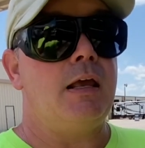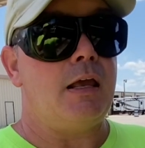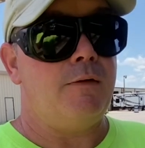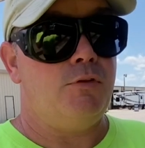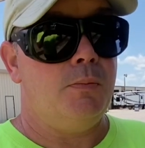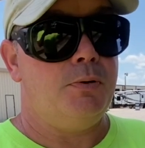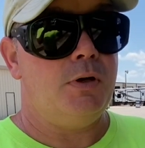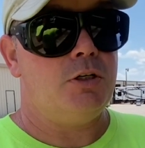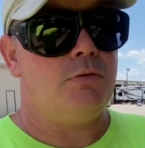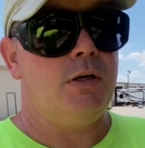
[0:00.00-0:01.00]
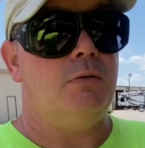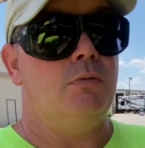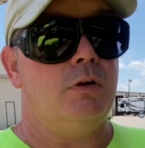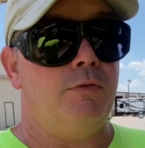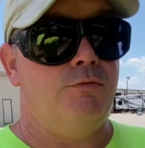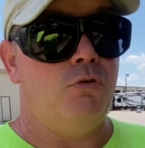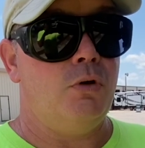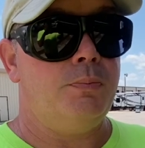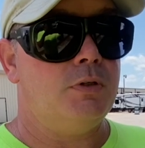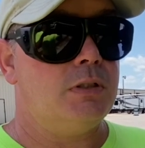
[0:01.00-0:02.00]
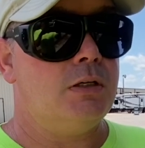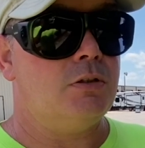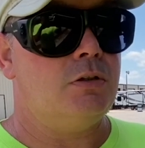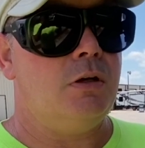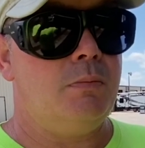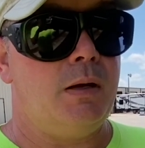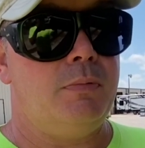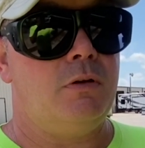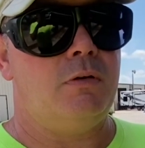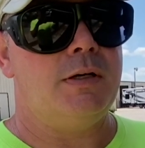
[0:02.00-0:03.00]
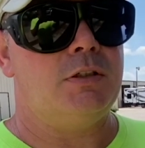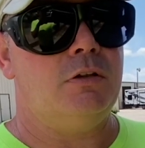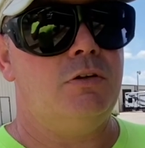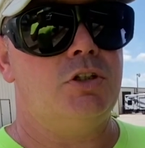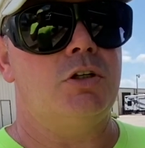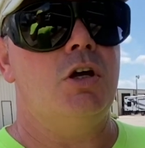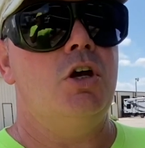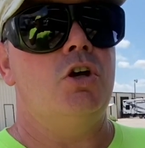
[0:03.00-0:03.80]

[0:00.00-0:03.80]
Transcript: If you pre-treat with a 4% sodium hypochlorite solution,